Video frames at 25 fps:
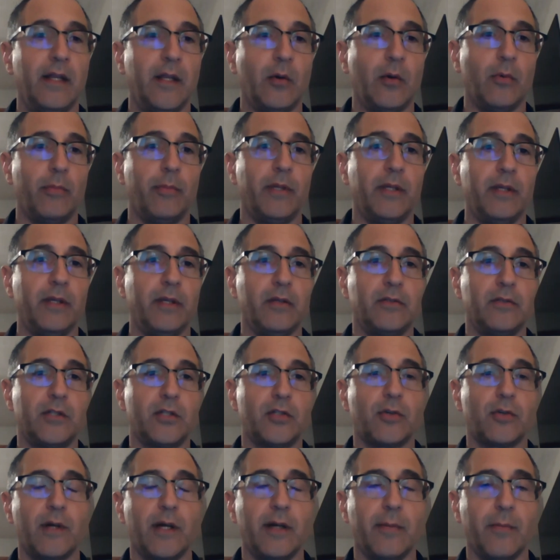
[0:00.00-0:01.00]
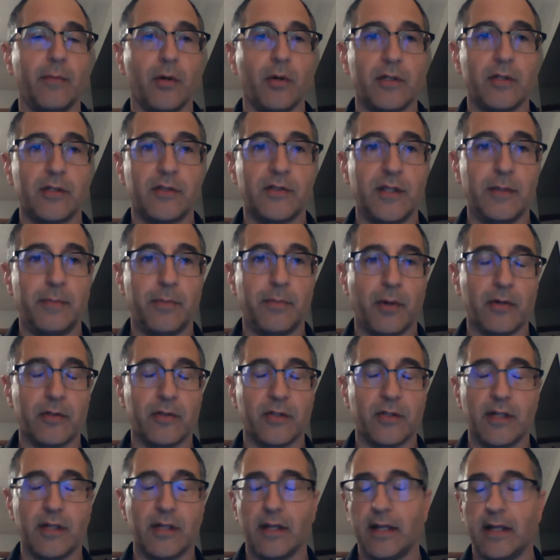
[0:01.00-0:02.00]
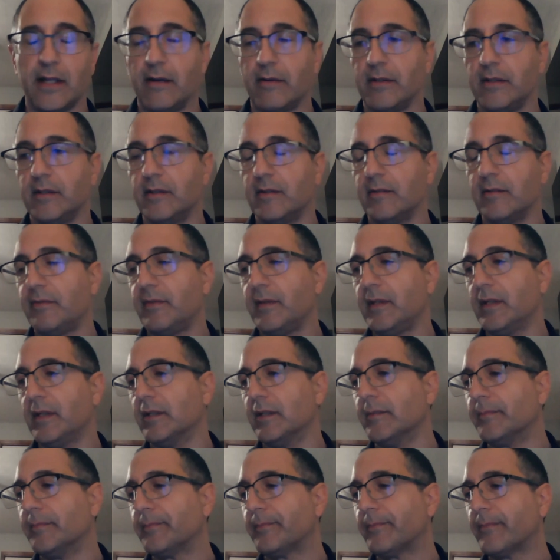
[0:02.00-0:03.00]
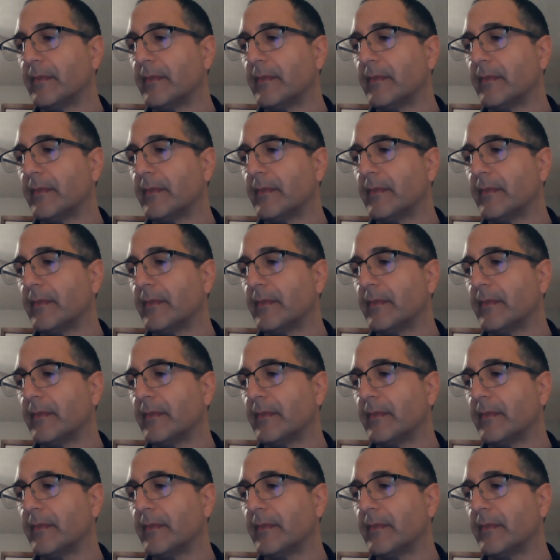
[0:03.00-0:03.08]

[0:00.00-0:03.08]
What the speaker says: that would be used to train emergency personnel out in the field.